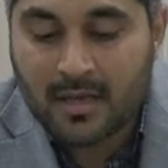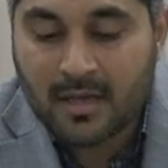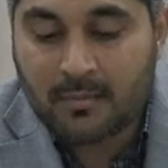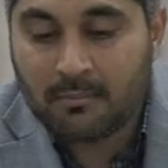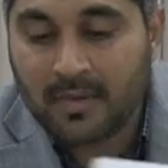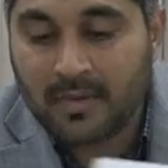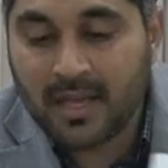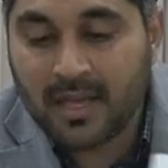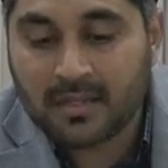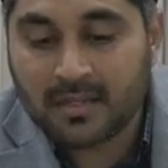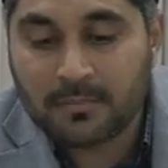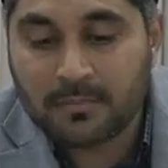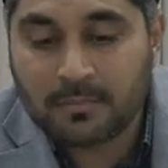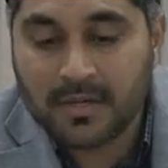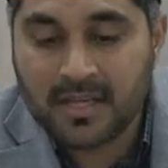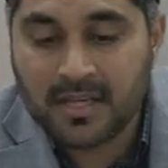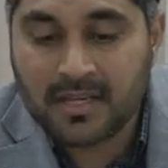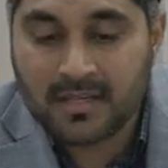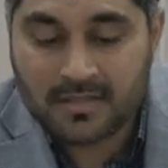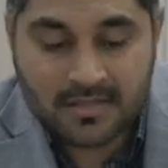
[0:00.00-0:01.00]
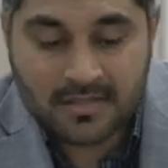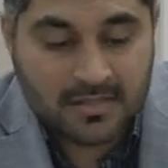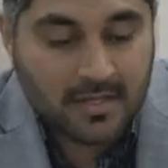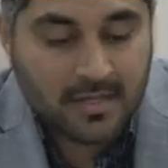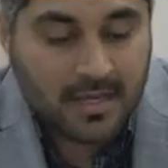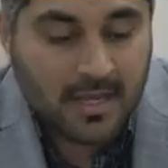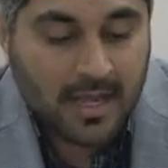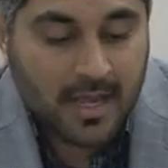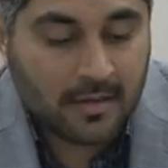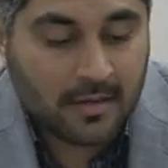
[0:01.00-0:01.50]
May the peace
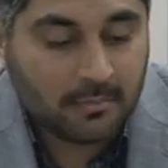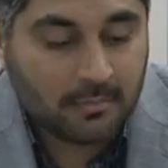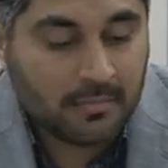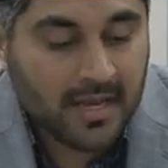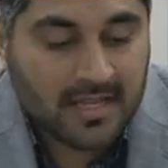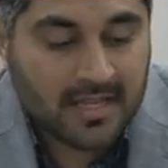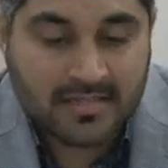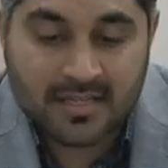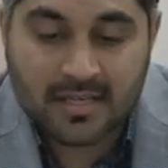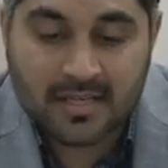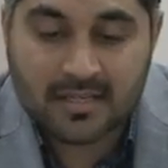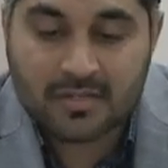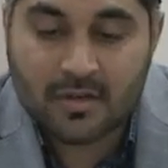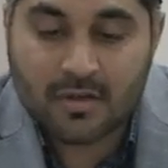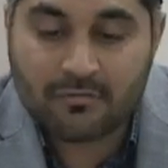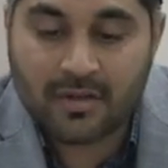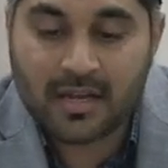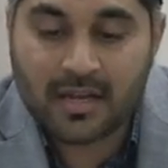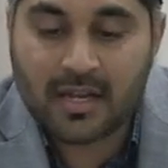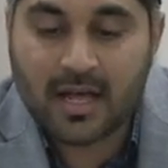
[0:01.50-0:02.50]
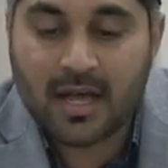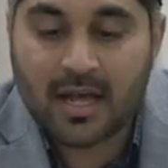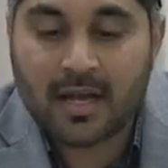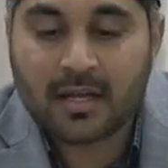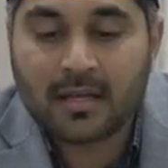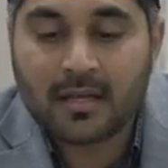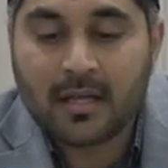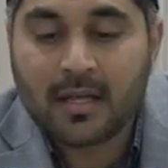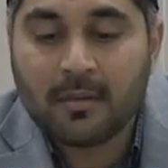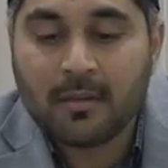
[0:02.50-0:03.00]
and blessings of Allah
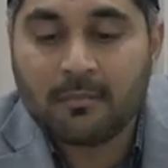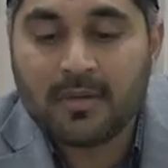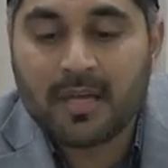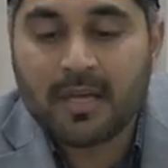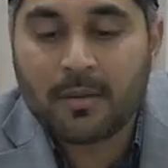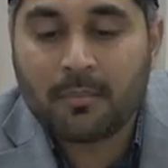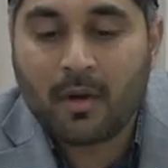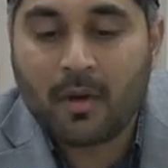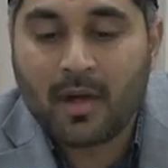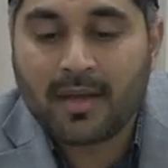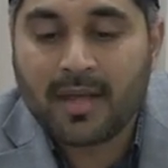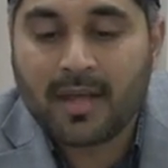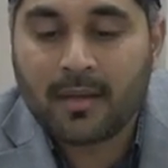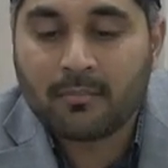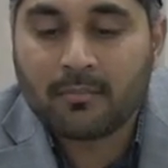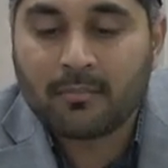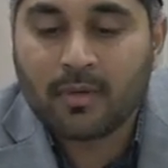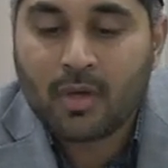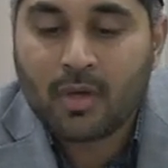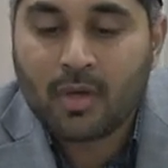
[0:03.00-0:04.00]
be upon him.